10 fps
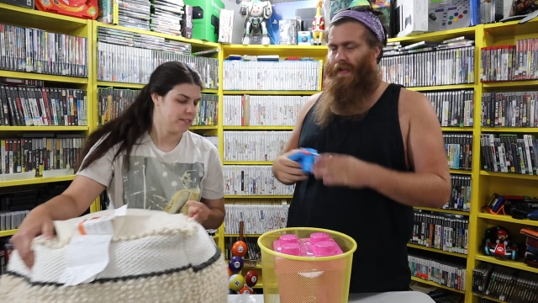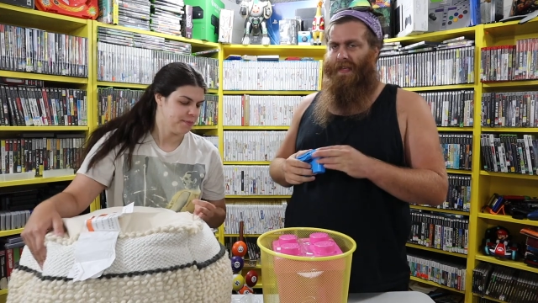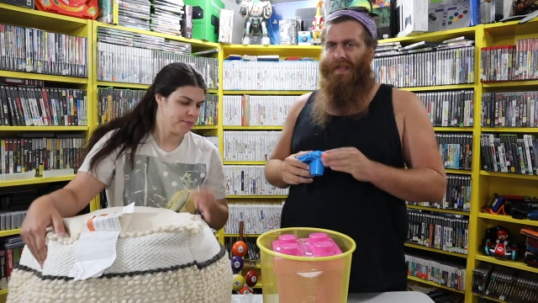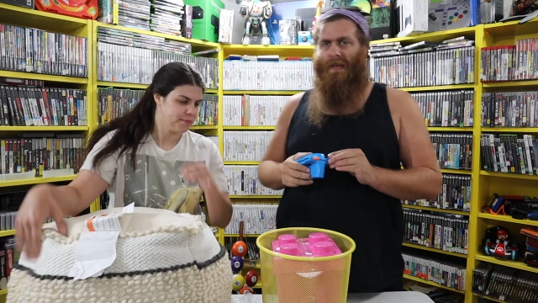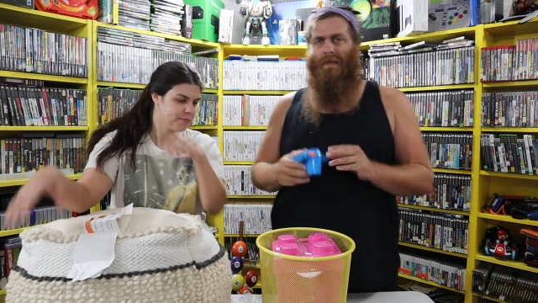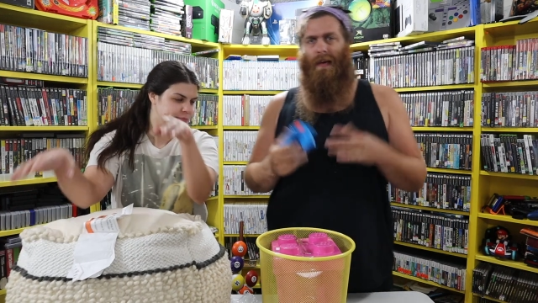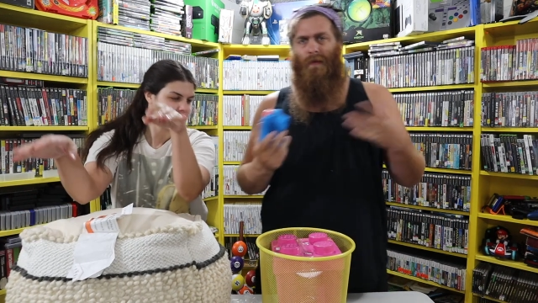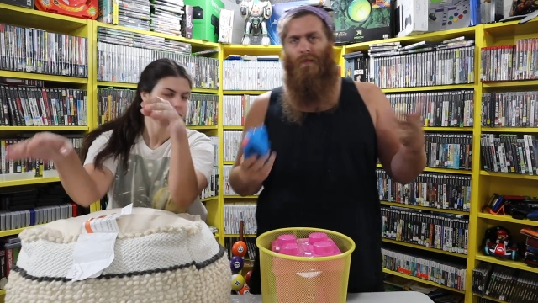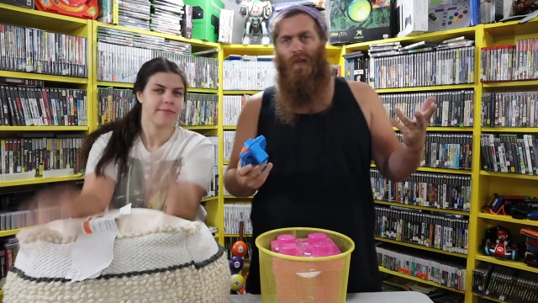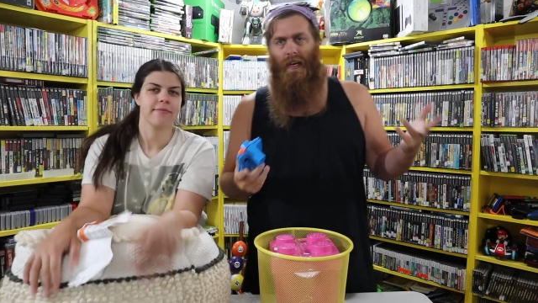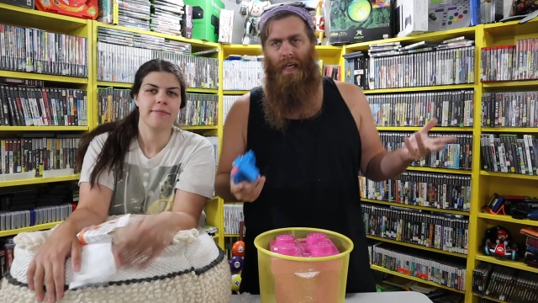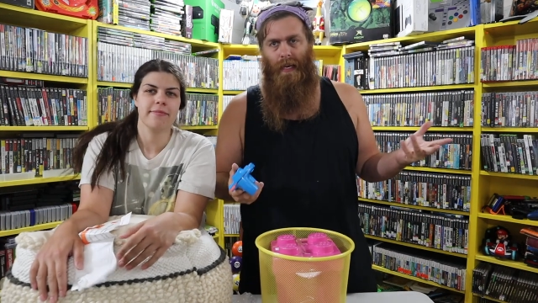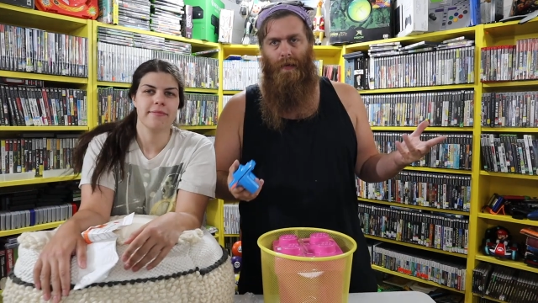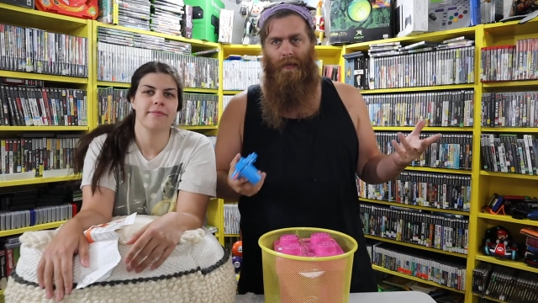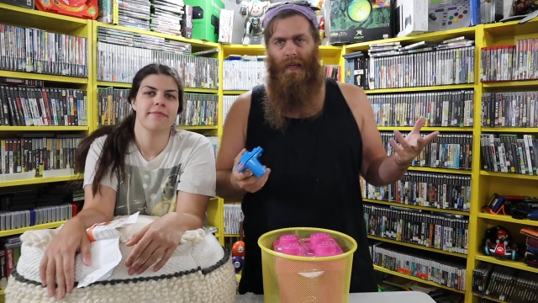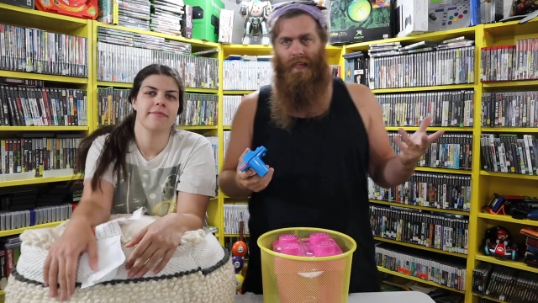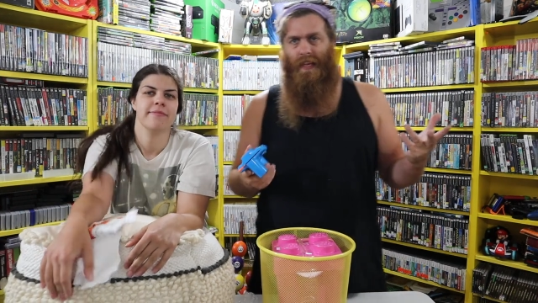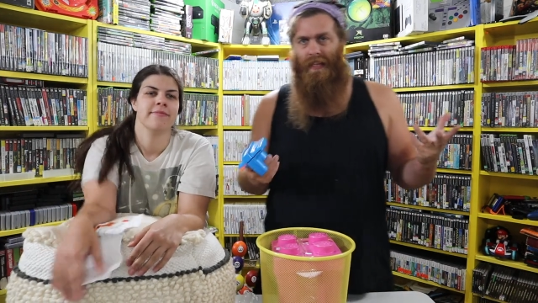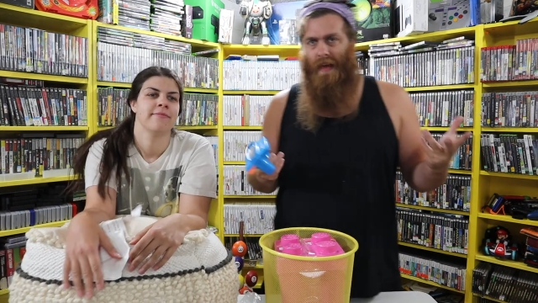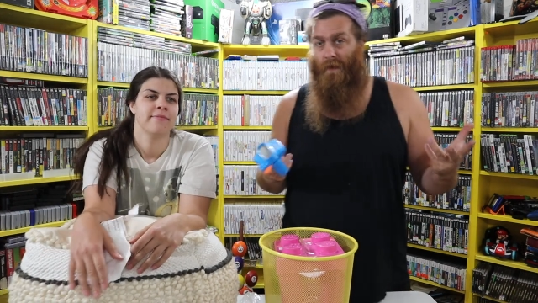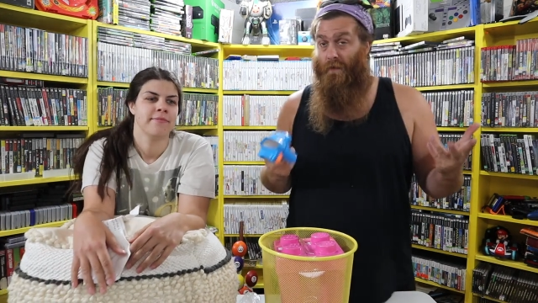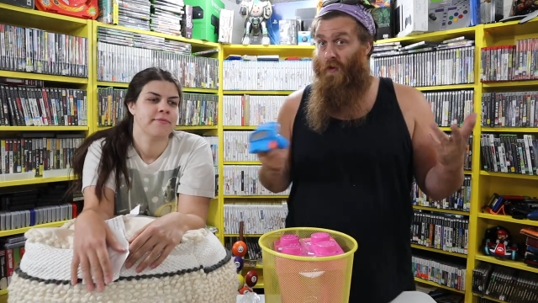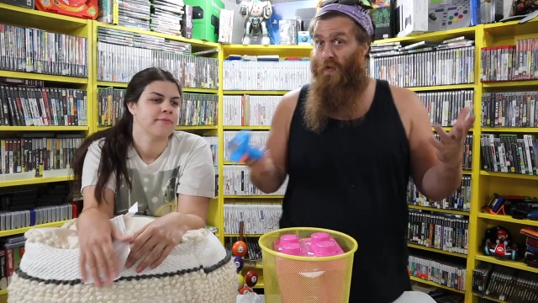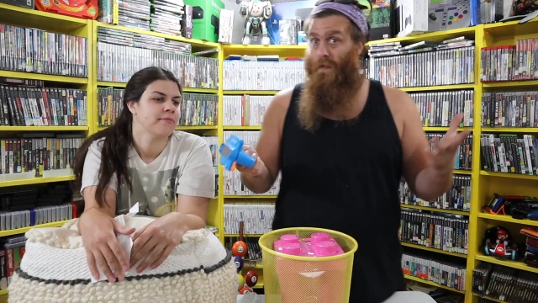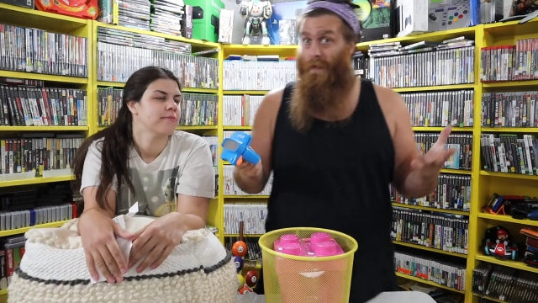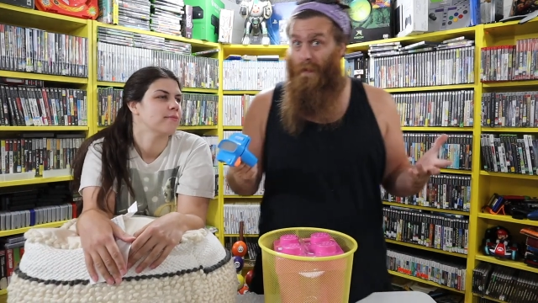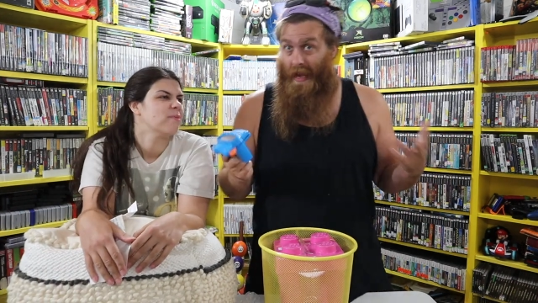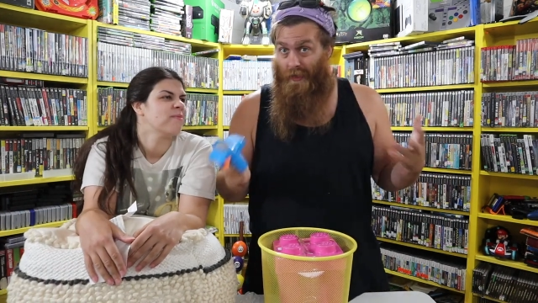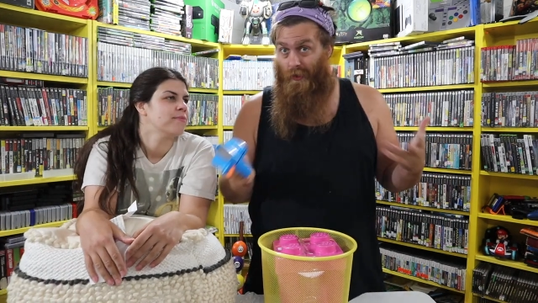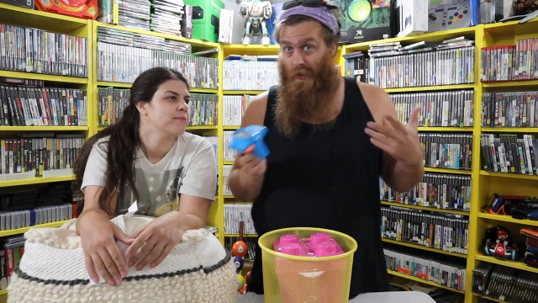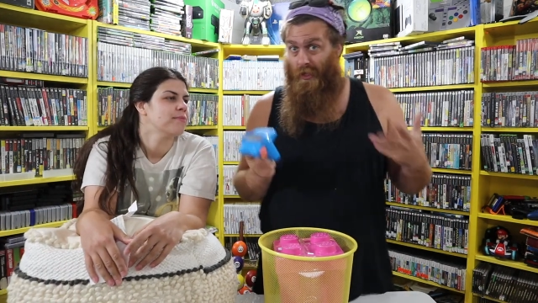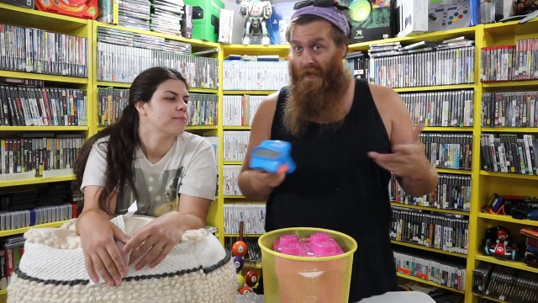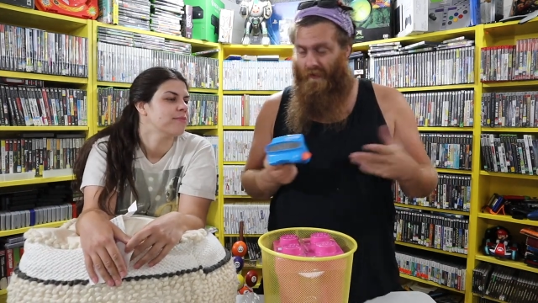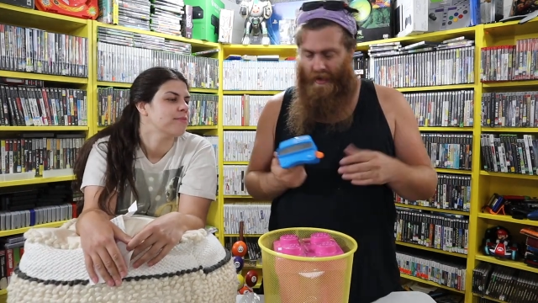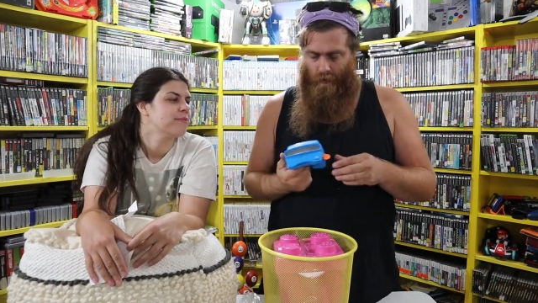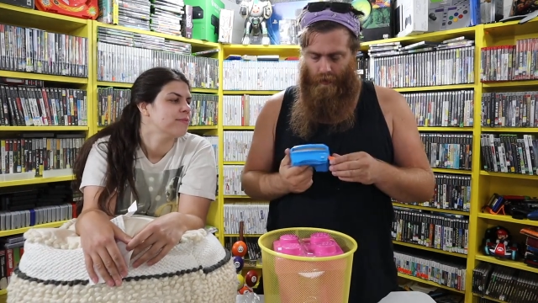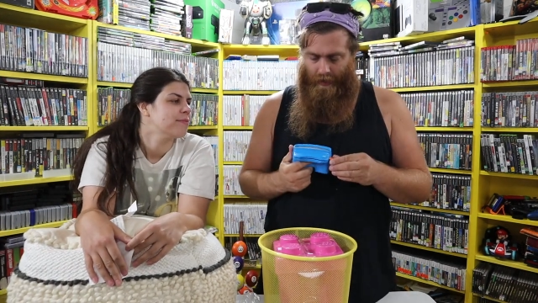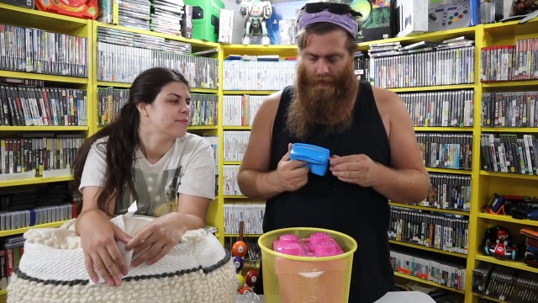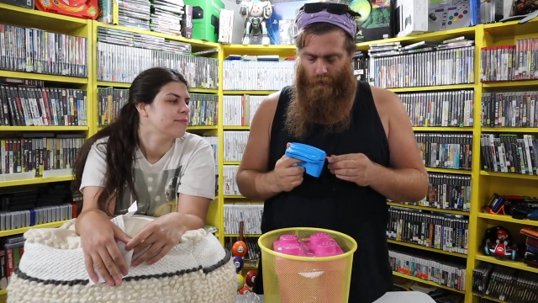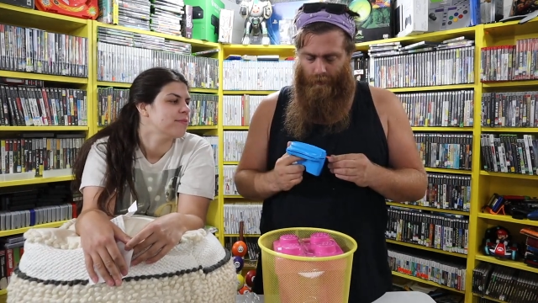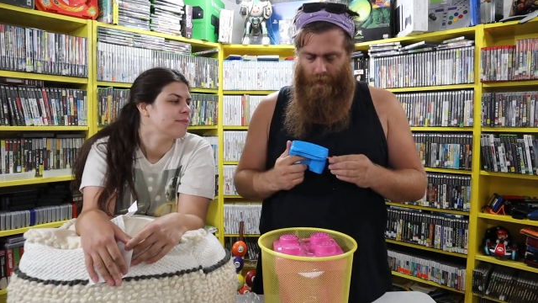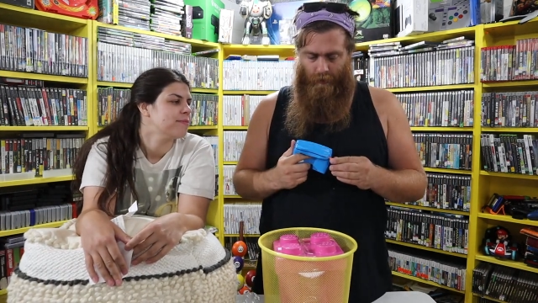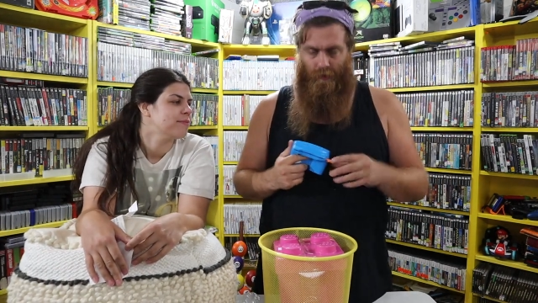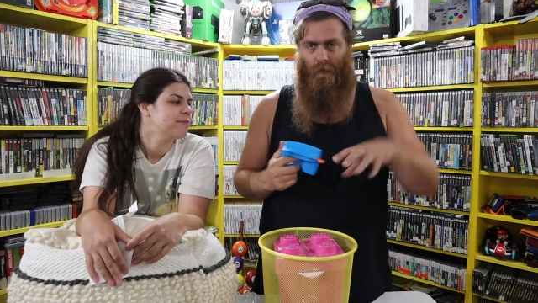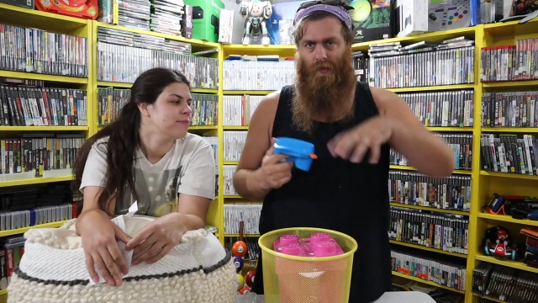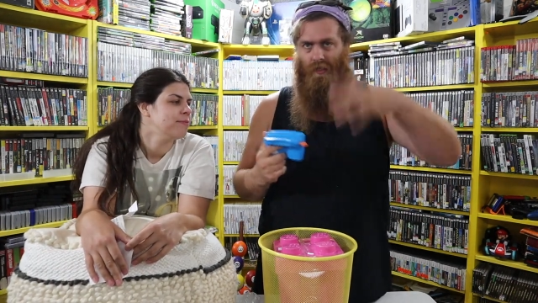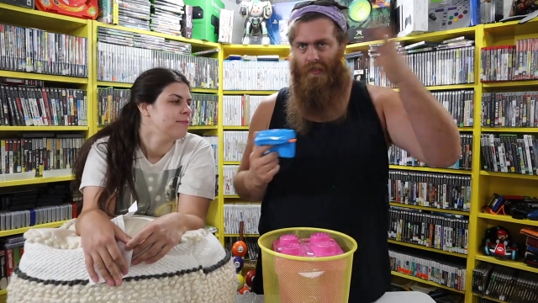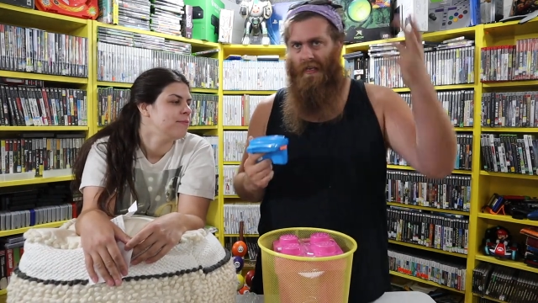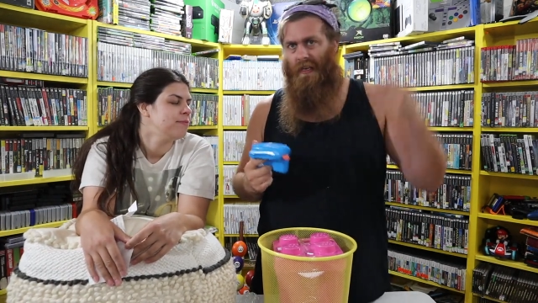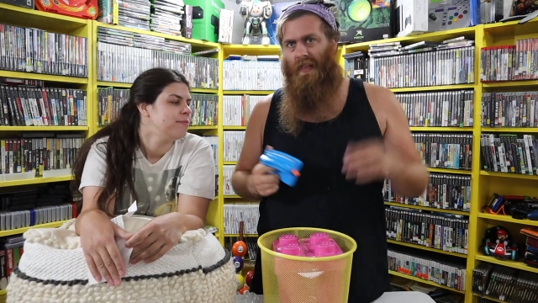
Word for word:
Speaker 1: but at the same time, I'm trying to get a. I'd like to have a View Master shelf at one of my toy booths with just